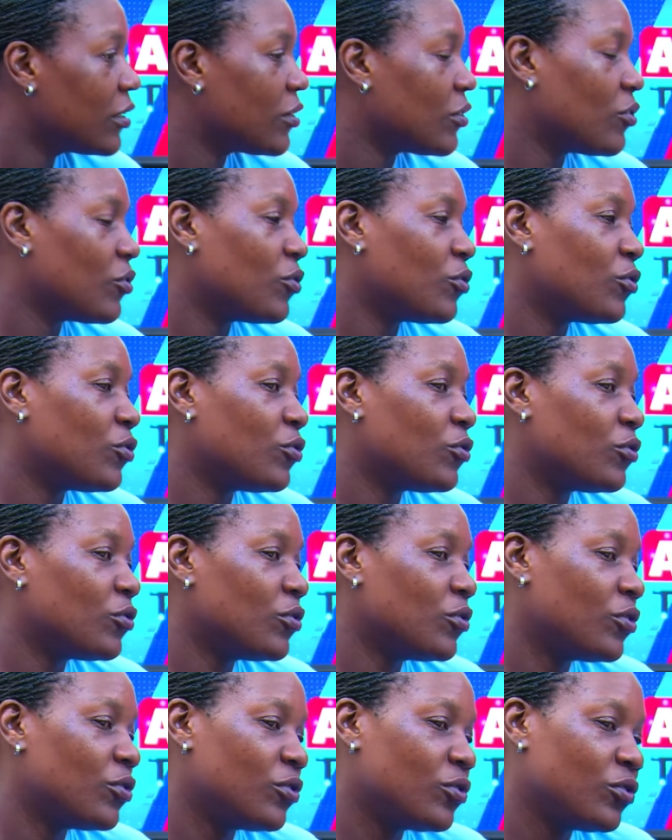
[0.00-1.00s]
or
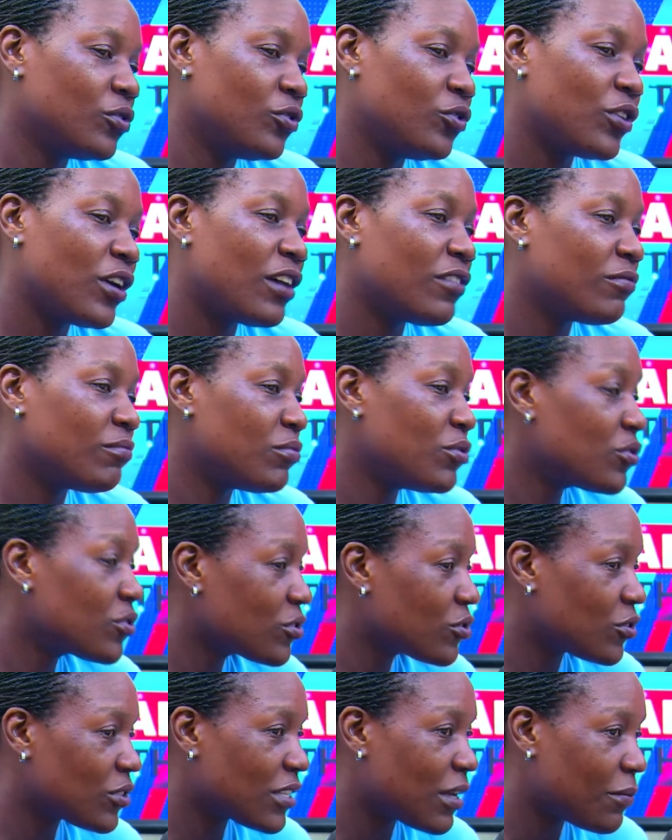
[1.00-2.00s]
you have
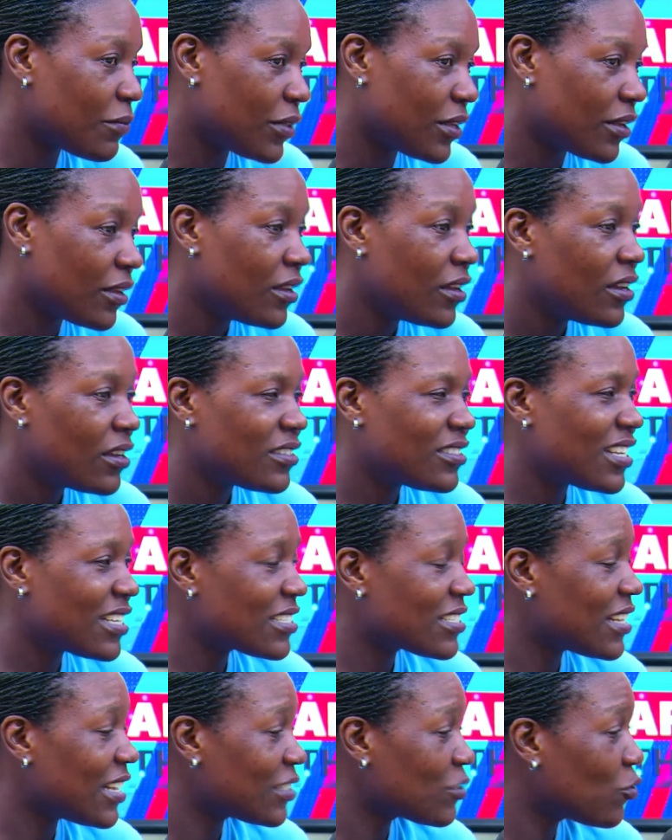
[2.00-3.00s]
books or something.
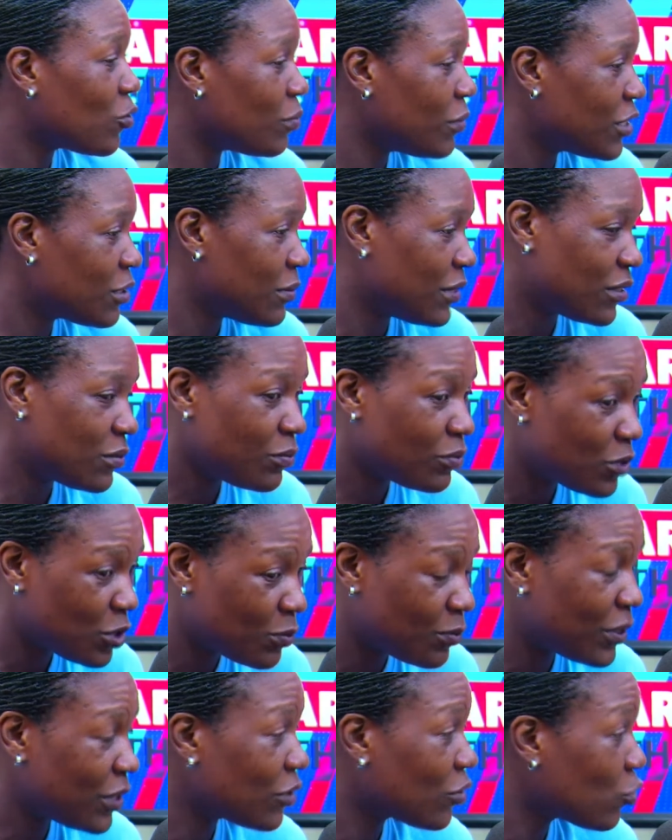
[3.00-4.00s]
Just that commitment.
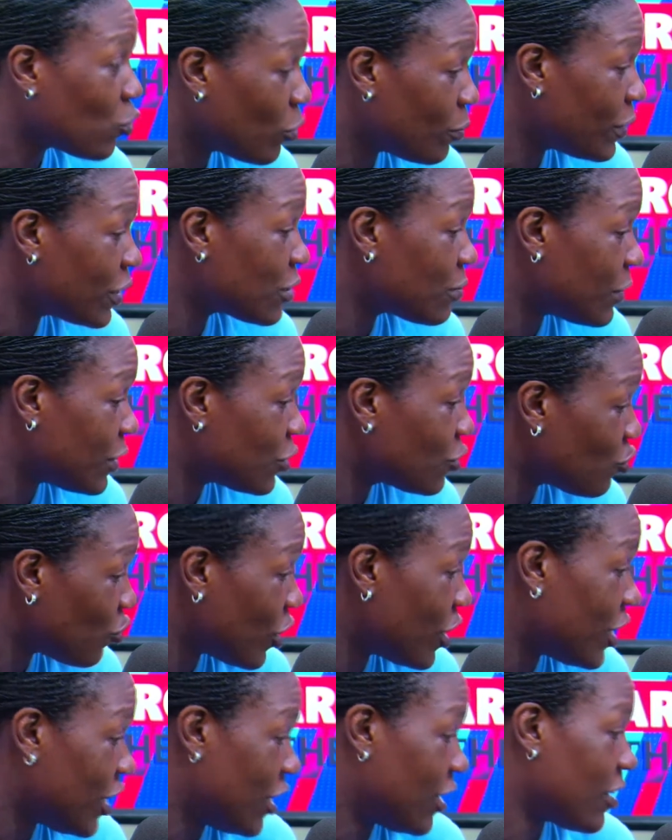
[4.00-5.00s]

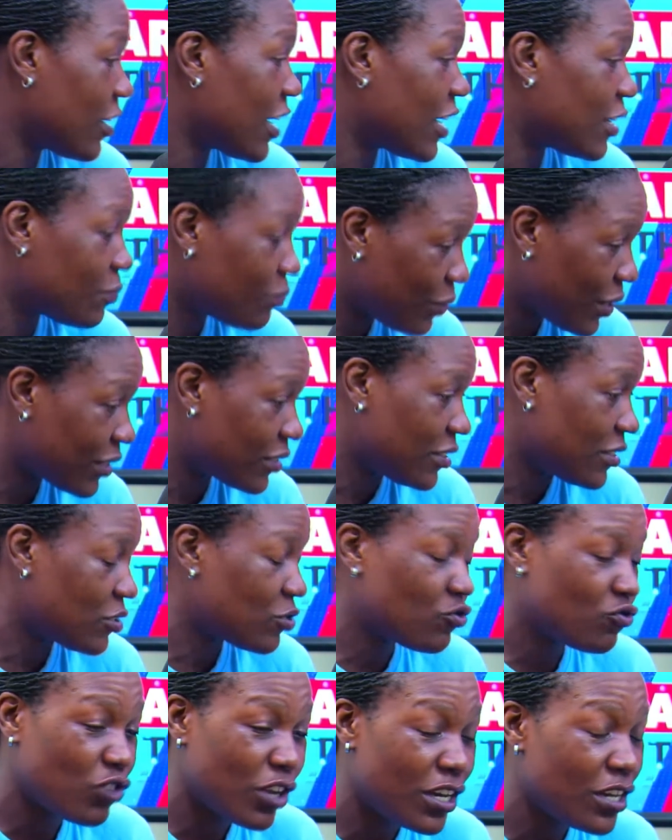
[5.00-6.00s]
Training at practice.
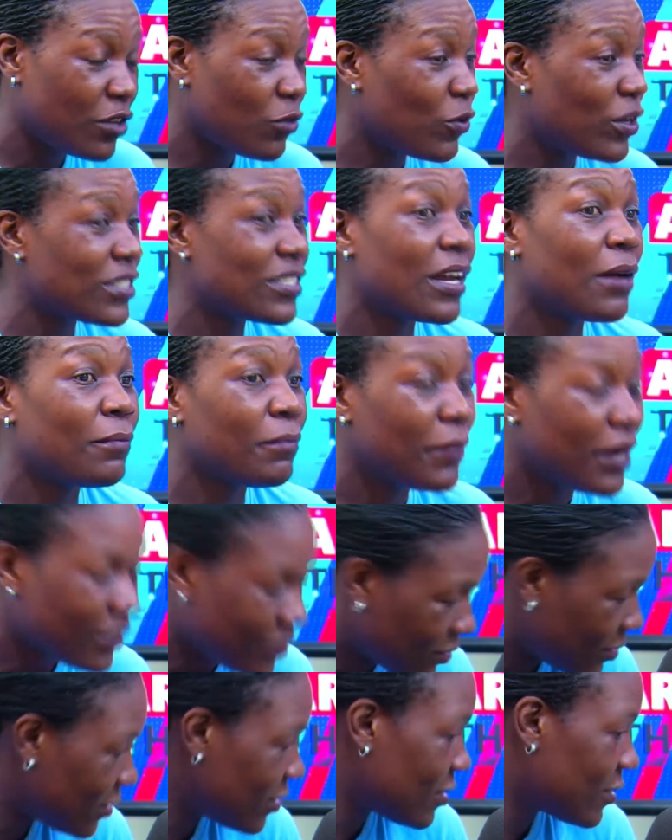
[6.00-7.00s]
Training was a
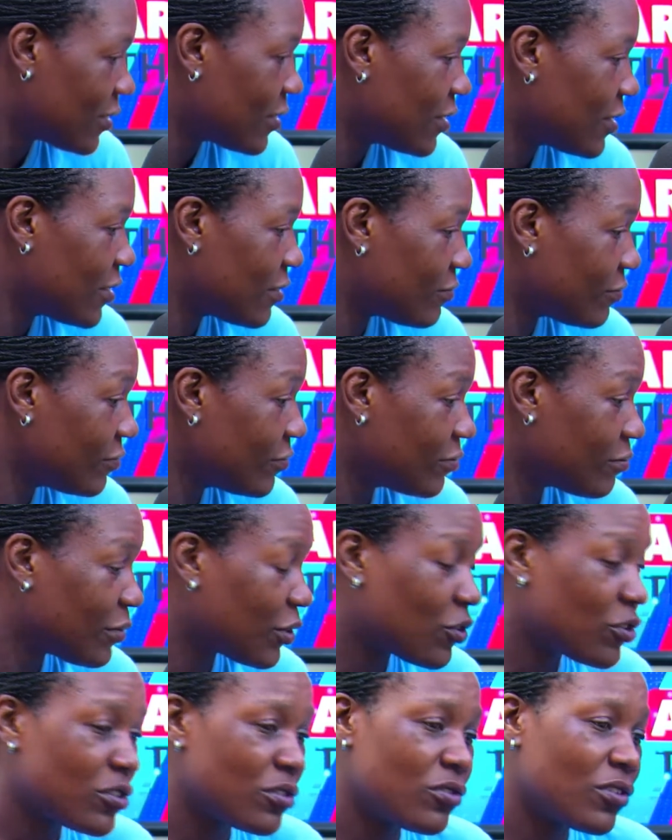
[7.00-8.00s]
must,
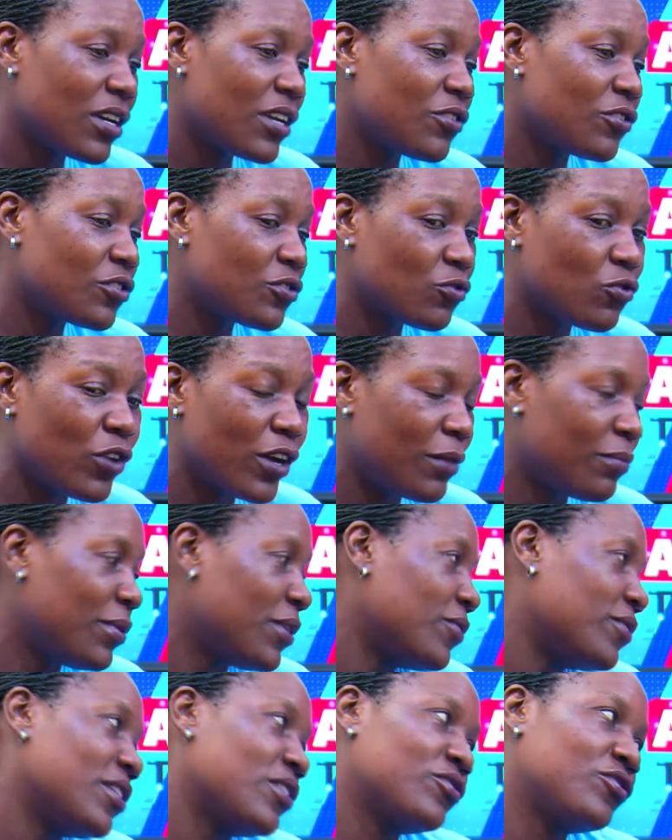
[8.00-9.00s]
because you cannot go and play
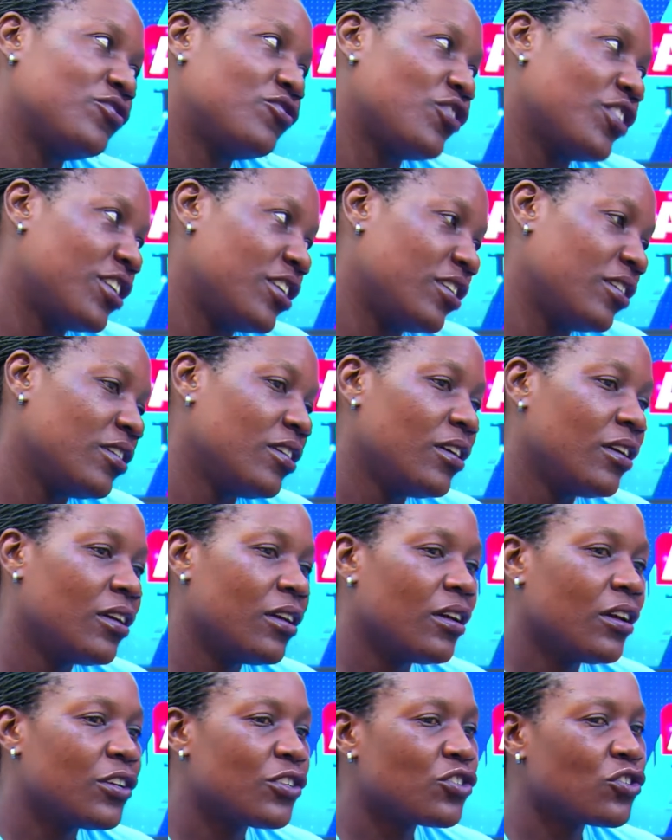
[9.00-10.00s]
without training.
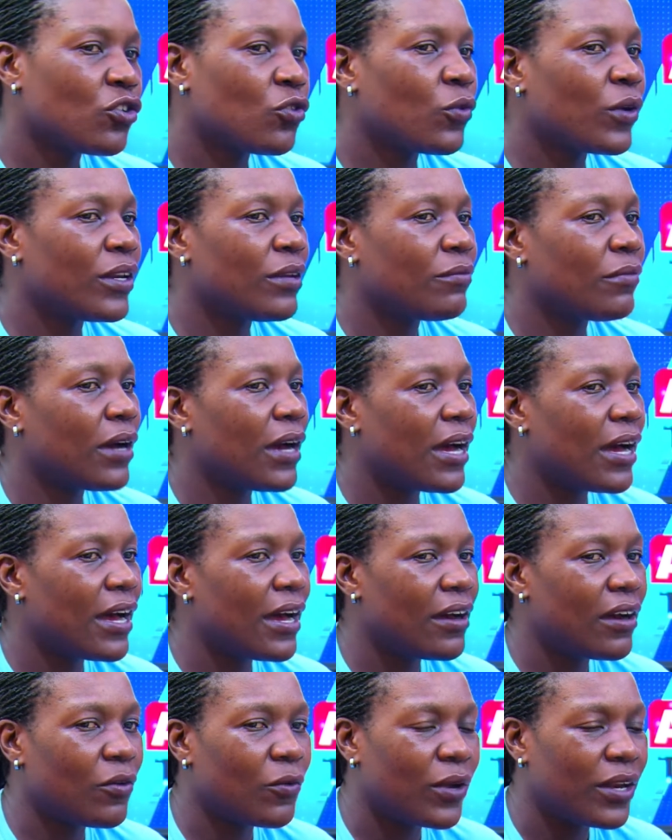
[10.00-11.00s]
So when
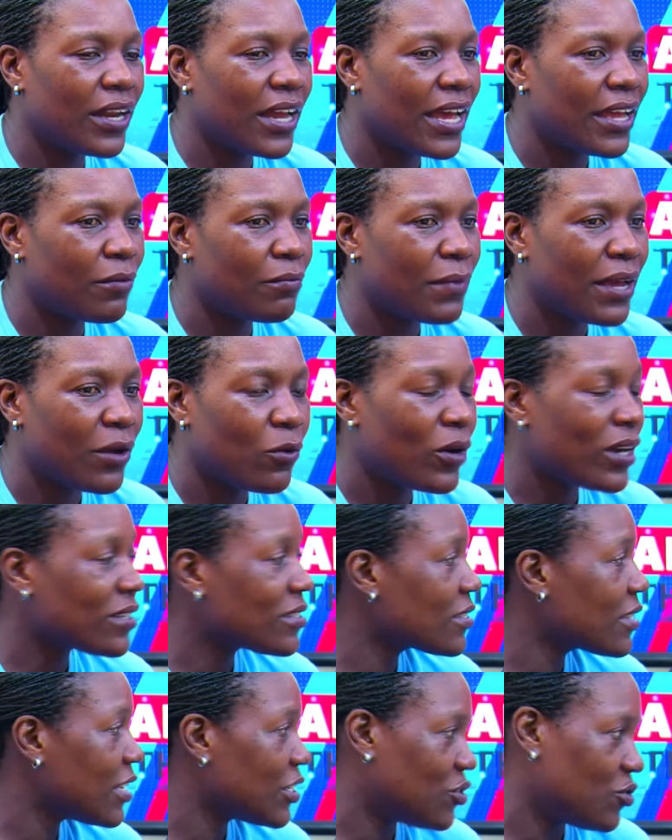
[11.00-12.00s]
my work
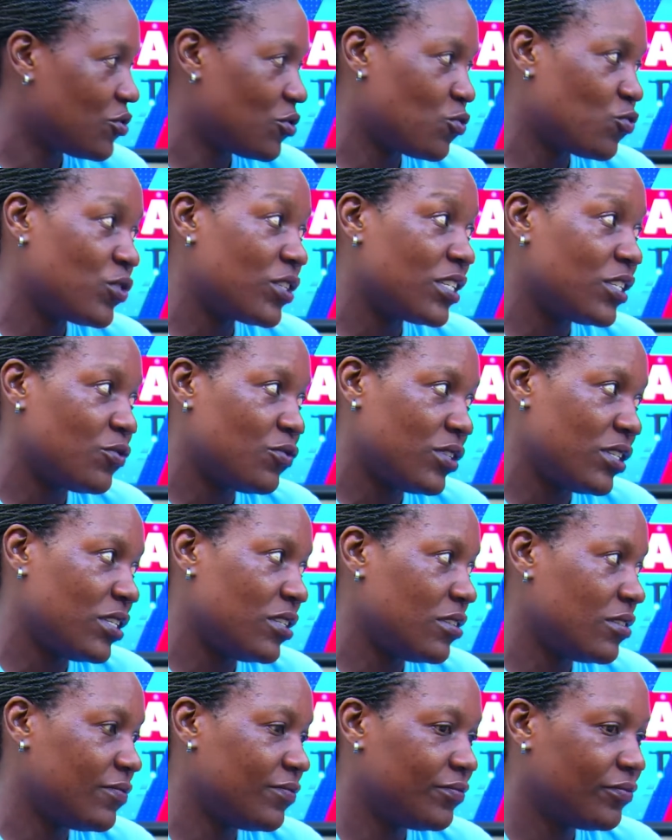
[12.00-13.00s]
schedules
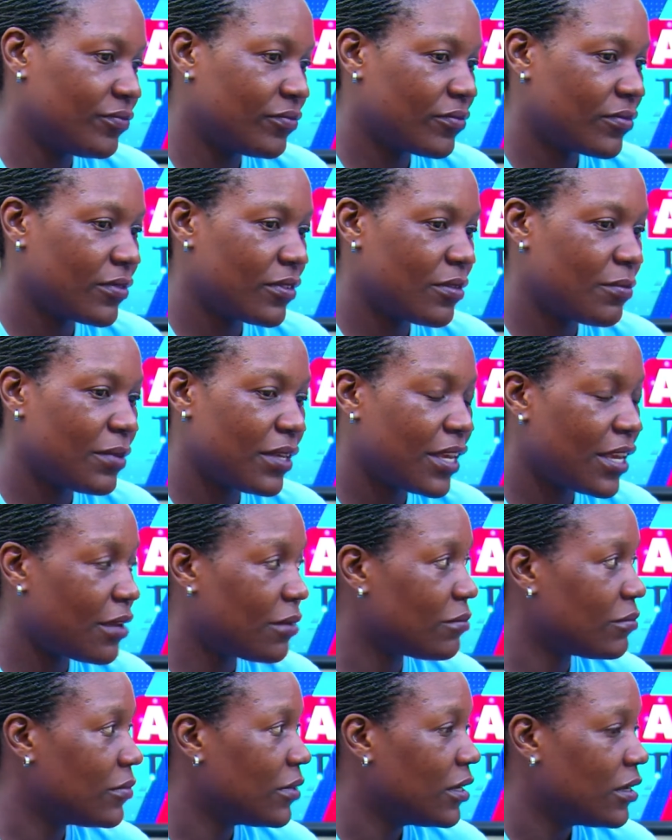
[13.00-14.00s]
really
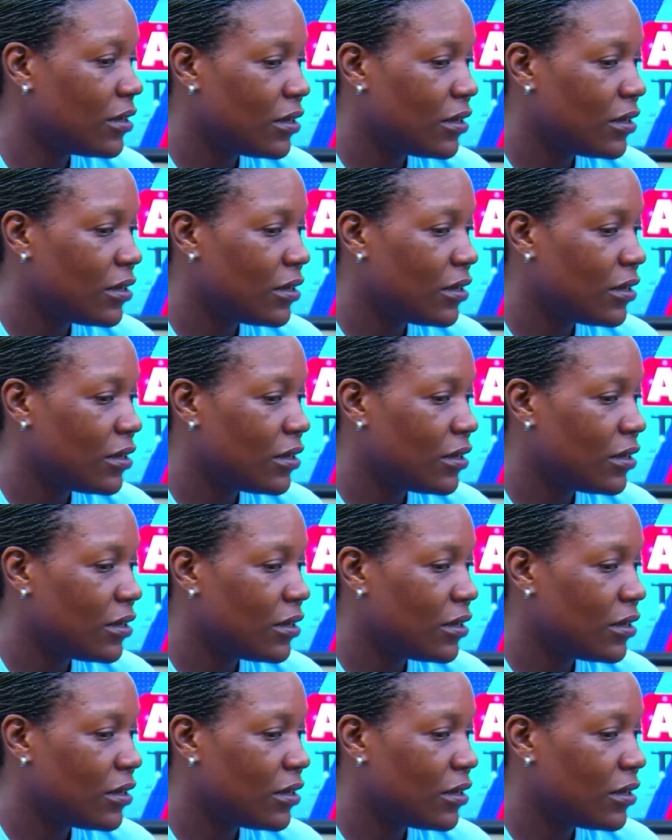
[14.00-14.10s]
became